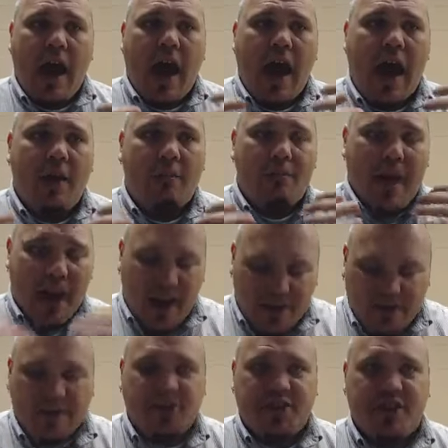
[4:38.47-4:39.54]

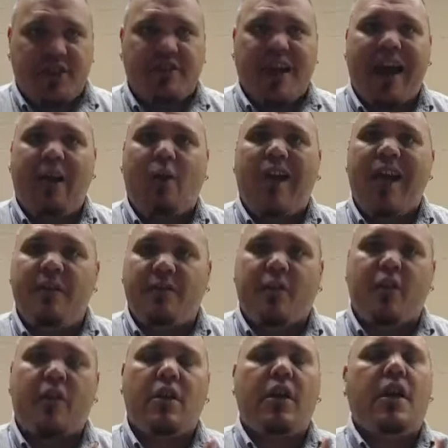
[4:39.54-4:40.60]

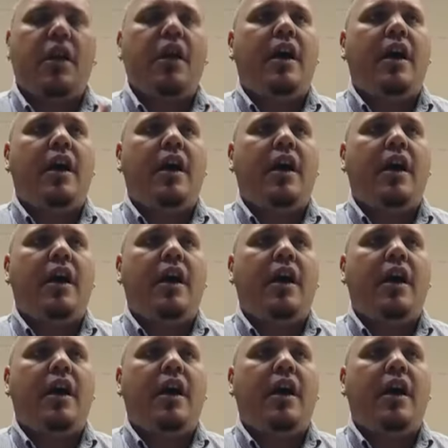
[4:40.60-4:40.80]
However,